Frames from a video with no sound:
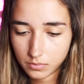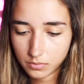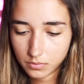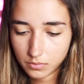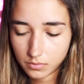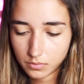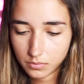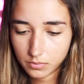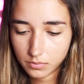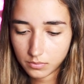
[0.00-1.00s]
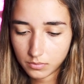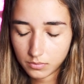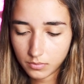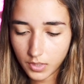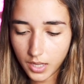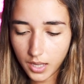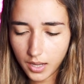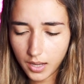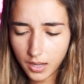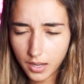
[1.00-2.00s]

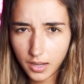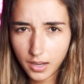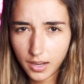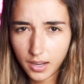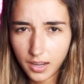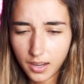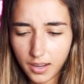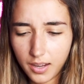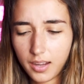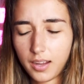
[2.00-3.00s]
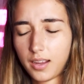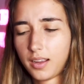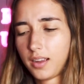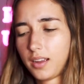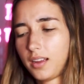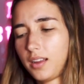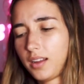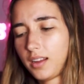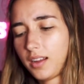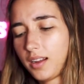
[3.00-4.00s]

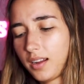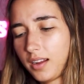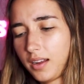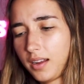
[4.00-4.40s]
Nobody speaks.